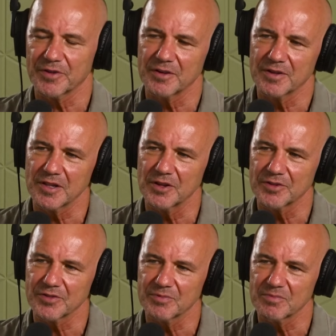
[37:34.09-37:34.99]
You
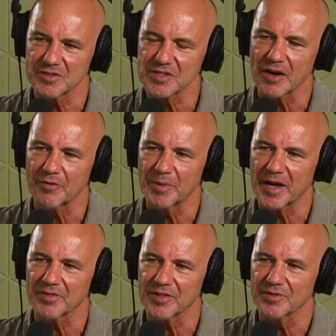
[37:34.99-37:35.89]
learnt stuff
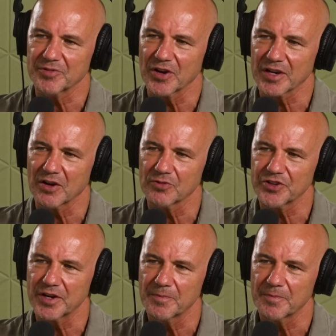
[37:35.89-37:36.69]
about the Thai culture?